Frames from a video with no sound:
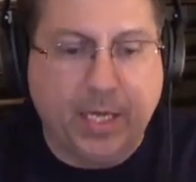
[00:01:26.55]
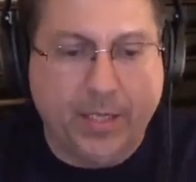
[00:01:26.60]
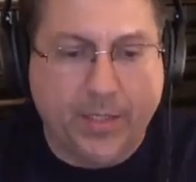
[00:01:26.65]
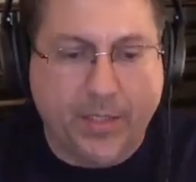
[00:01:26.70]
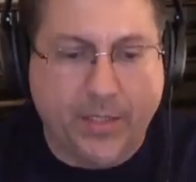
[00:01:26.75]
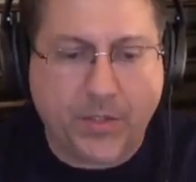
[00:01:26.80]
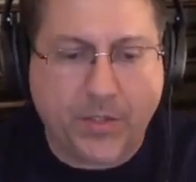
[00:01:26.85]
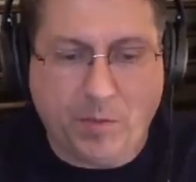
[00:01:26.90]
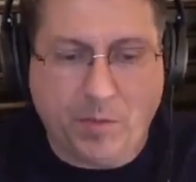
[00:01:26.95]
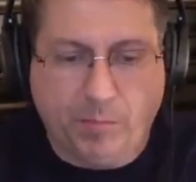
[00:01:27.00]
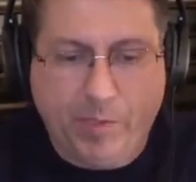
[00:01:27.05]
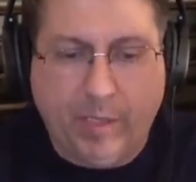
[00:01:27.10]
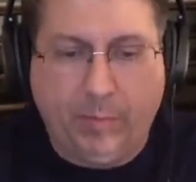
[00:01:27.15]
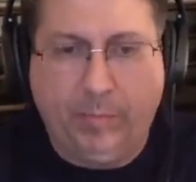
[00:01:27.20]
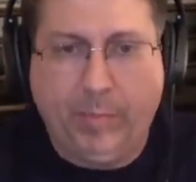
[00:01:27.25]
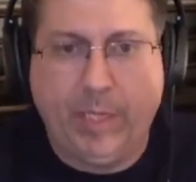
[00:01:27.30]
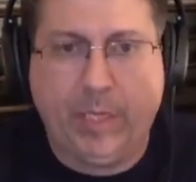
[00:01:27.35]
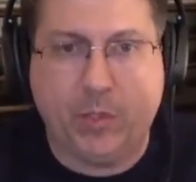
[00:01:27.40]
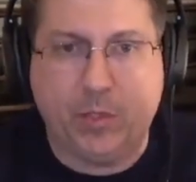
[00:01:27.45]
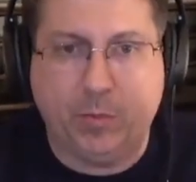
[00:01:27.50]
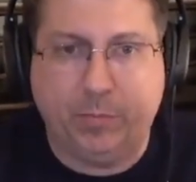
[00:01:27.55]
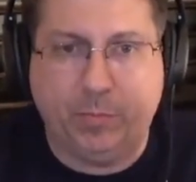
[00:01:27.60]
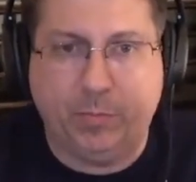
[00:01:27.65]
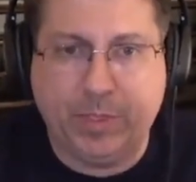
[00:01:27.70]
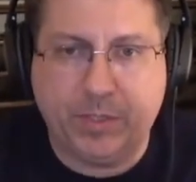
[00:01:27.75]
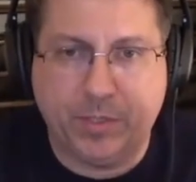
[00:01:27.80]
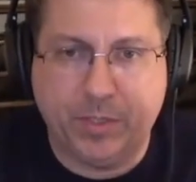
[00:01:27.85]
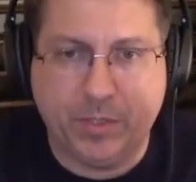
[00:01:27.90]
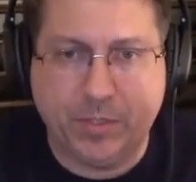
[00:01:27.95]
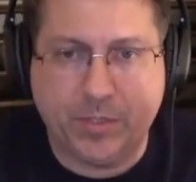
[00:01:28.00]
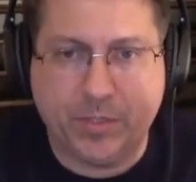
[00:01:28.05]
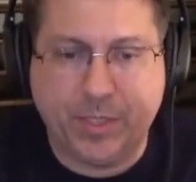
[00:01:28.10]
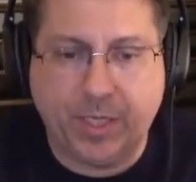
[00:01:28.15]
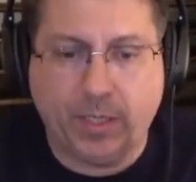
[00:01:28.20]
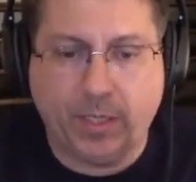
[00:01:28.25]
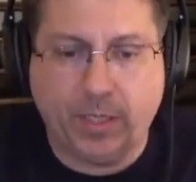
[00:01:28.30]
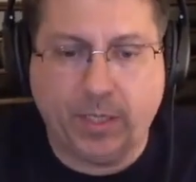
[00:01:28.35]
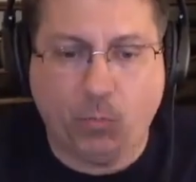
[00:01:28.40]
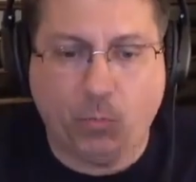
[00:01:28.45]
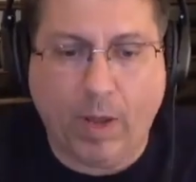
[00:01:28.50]
This is a big picture business
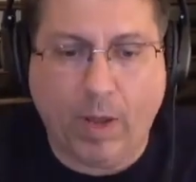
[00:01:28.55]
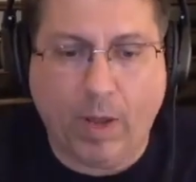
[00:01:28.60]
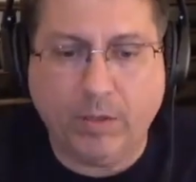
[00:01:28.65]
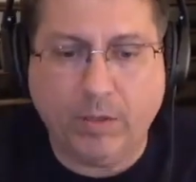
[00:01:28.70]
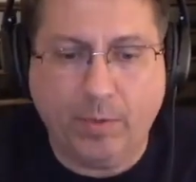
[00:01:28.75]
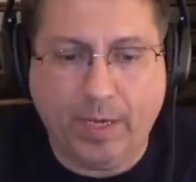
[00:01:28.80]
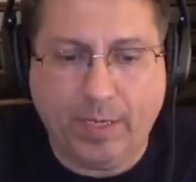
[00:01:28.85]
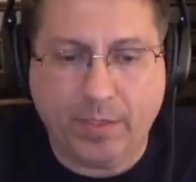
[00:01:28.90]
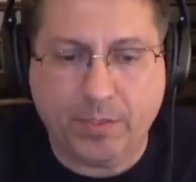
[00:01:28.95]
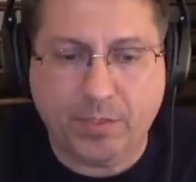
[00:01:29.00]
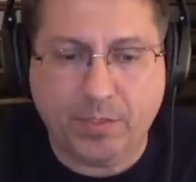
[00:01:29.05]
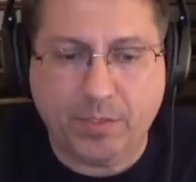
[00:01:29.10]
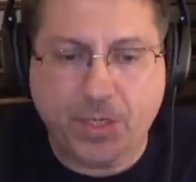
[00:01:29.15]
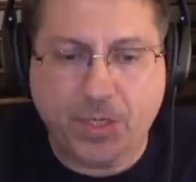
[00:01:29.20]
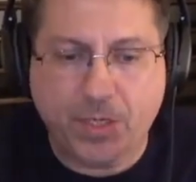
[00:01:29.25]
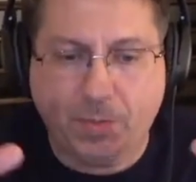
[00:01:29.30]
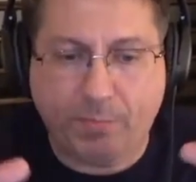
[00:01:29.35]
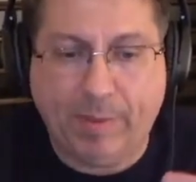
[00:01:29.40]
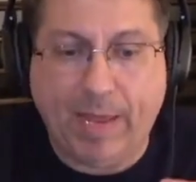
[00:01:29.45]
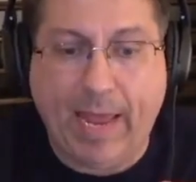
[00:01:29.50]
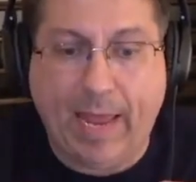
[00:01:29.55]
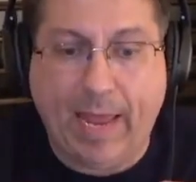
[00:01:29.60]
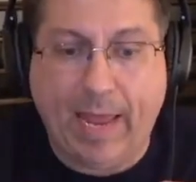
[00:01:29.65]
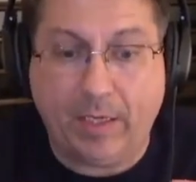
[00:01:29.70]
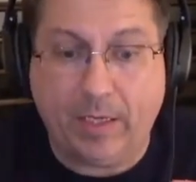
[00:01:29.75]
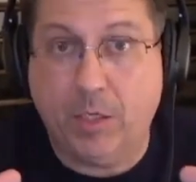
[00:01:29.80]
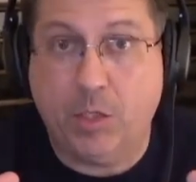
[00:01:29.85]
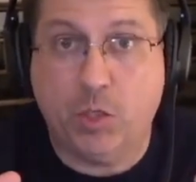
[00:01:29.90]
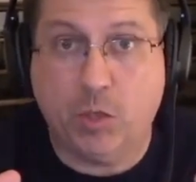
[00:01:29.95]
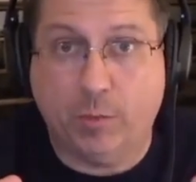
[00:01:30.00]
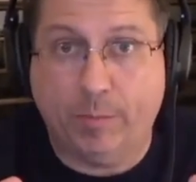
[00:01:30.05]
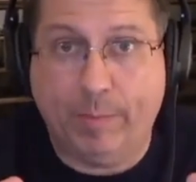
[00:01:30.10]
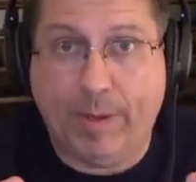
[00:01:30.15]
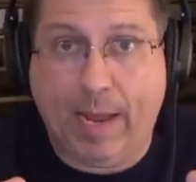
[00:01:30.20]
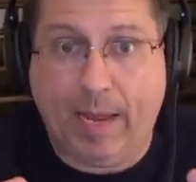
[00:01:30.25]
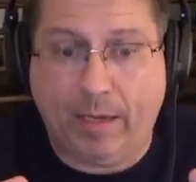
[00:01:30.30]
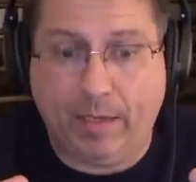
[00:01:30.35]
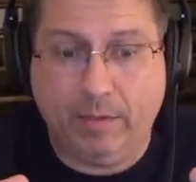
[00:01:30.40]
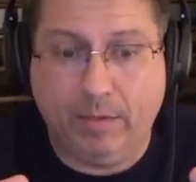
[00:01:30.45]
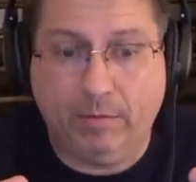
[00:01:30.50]
thing. Y2X is a bank, a digital bank,
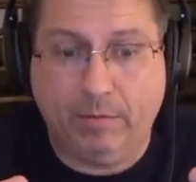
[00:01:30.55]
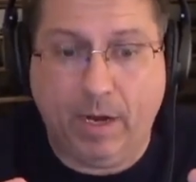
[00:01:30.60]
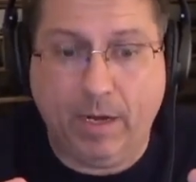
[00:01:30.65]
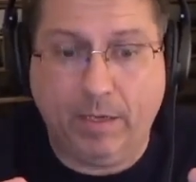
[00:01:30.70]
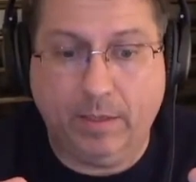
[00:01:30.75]
right?